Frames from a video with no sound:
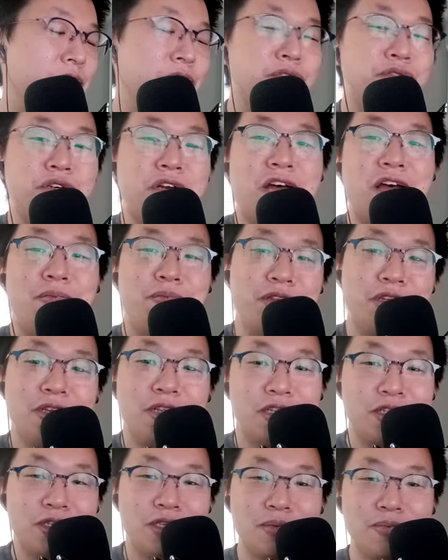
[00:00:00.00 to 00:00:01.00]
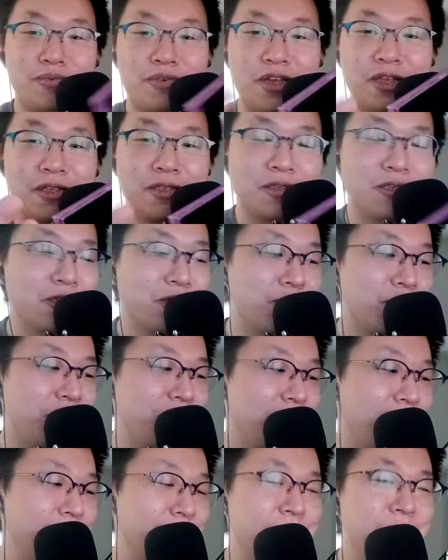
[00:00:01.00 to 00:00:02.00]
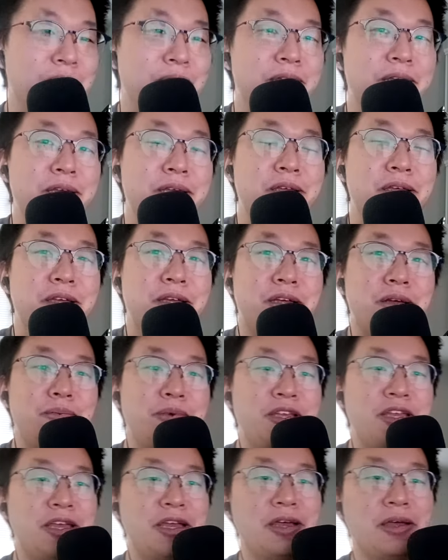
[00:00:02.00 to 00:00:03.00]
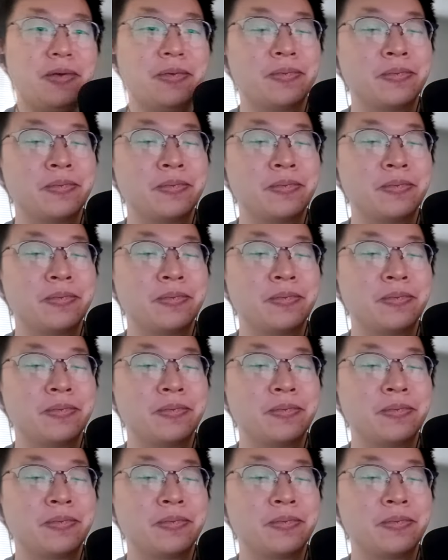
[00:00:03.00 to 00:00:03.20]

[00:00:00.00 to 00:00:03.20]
you drop it it just breaks the screen. Uh, but yeah,